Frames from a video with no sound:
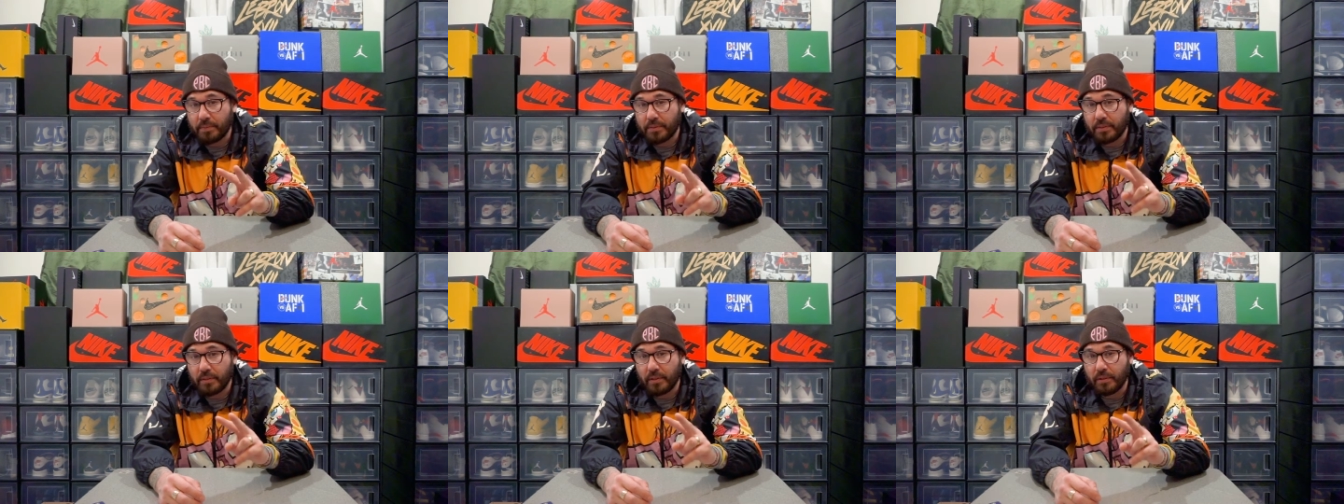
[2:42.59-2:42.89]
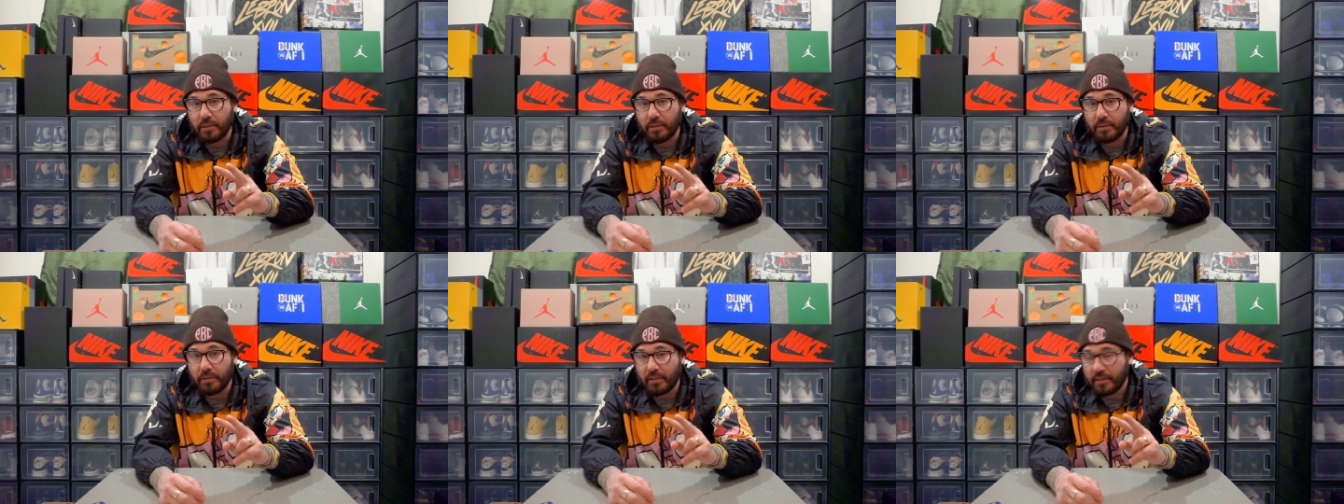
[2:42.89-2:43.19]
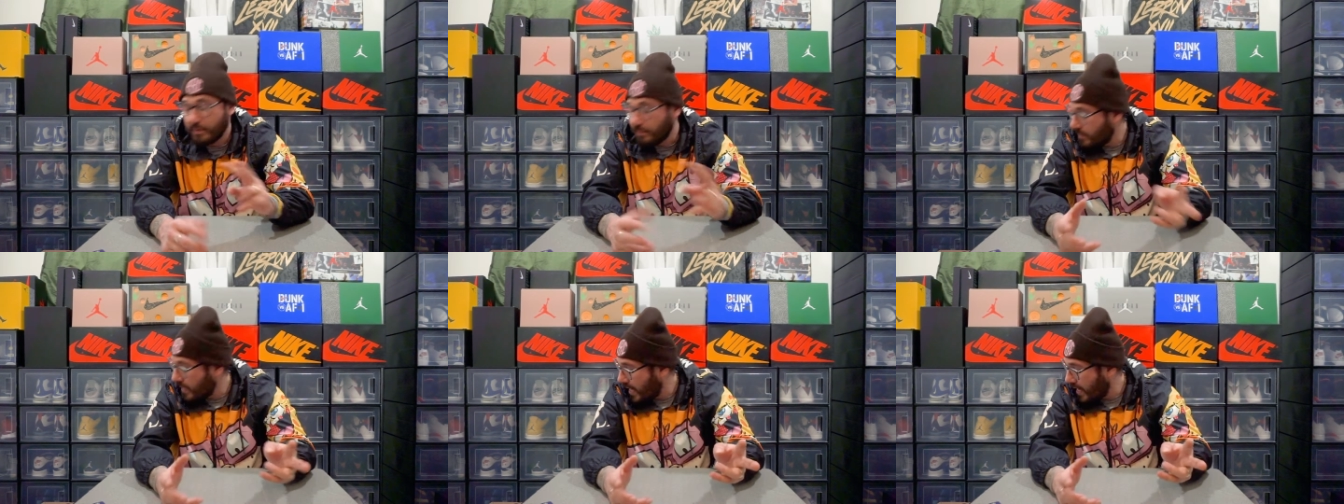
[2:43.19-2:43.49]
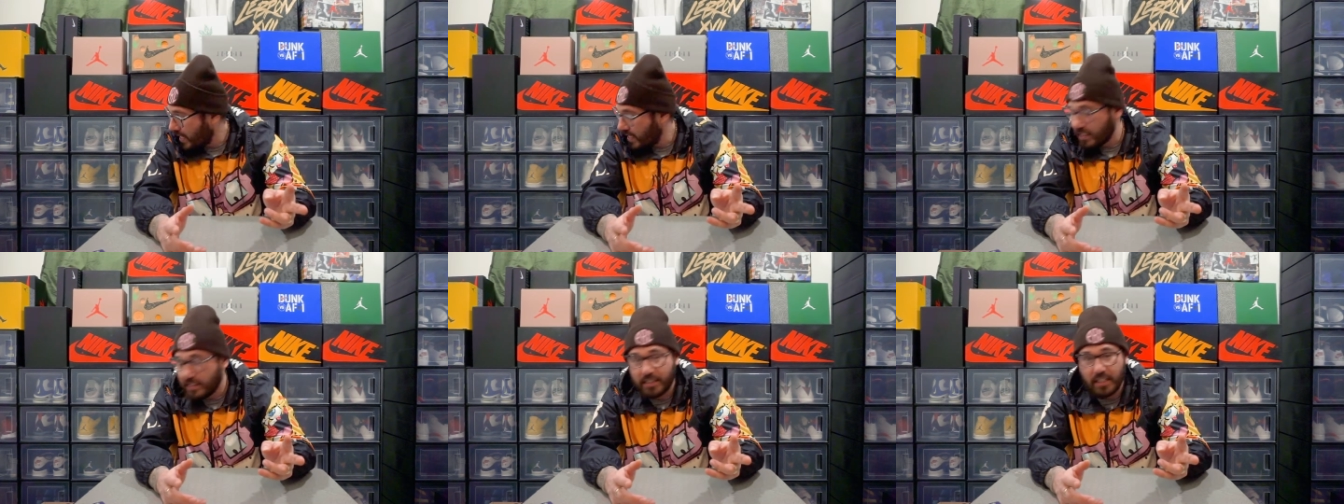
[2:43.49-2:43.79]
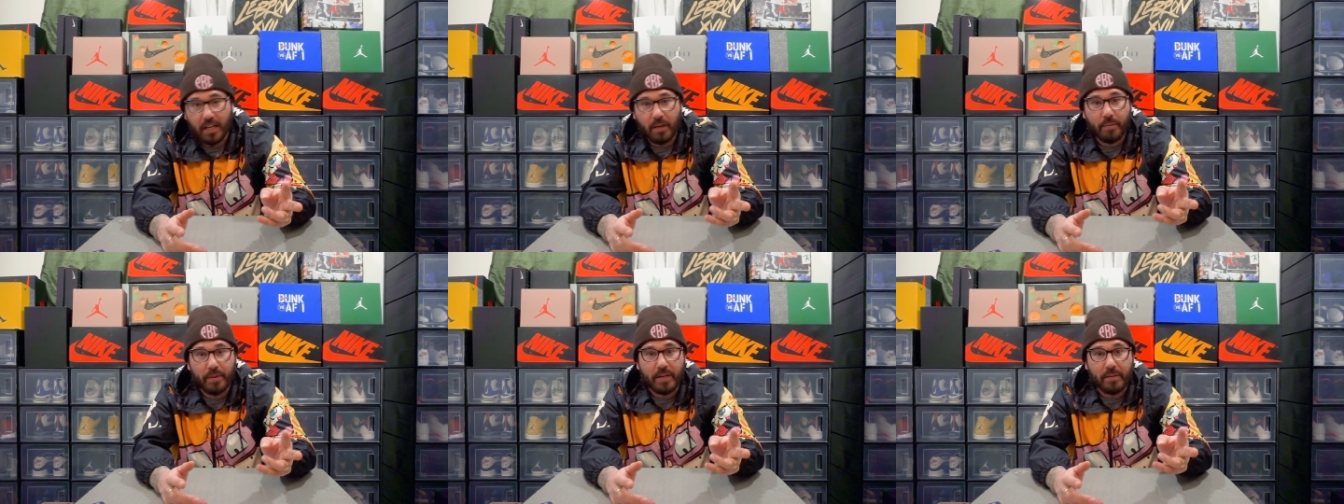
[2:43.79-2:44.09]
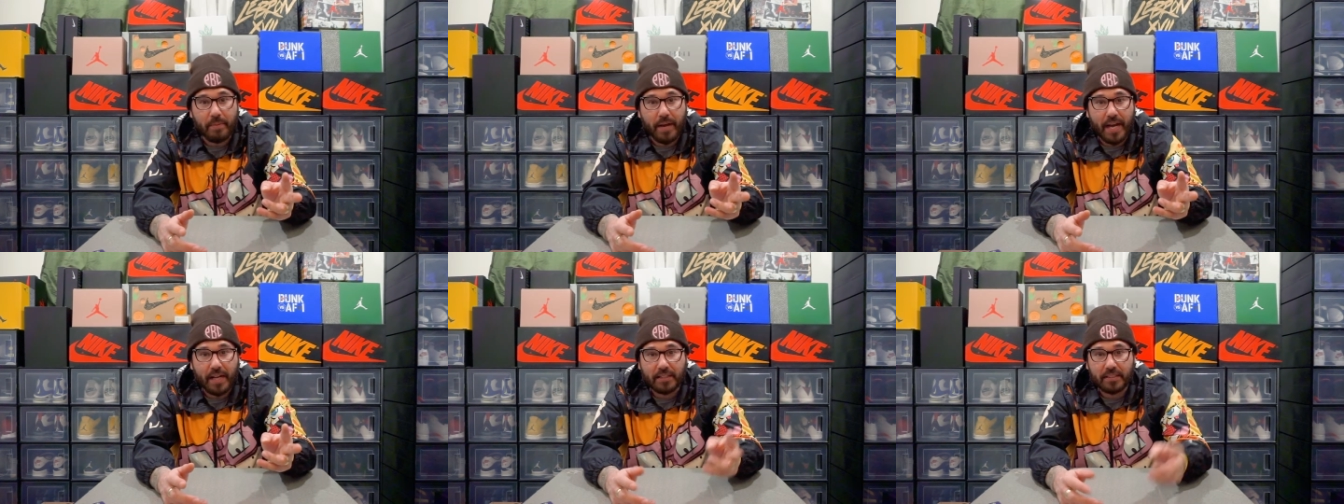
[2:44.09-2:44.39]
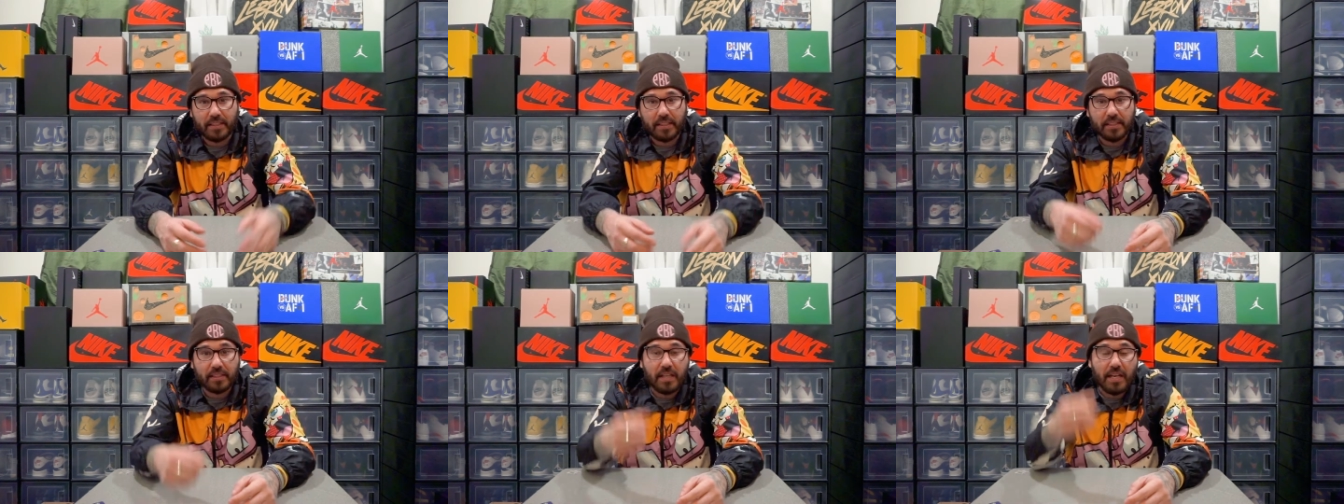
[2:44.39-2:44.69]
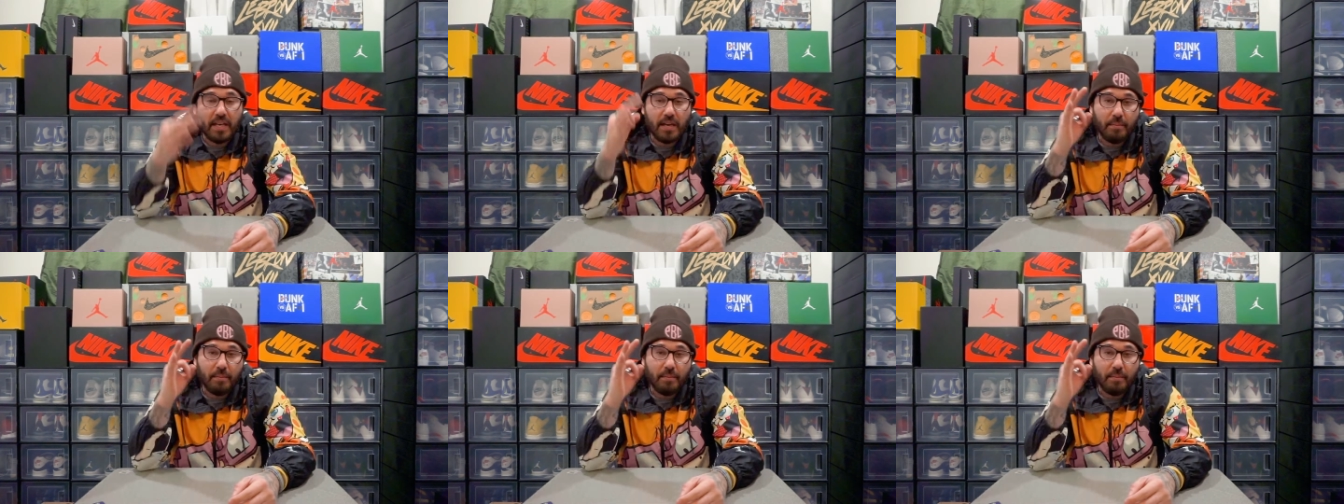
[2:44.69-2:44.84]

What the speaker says: so I'm not going to tear up any boxes.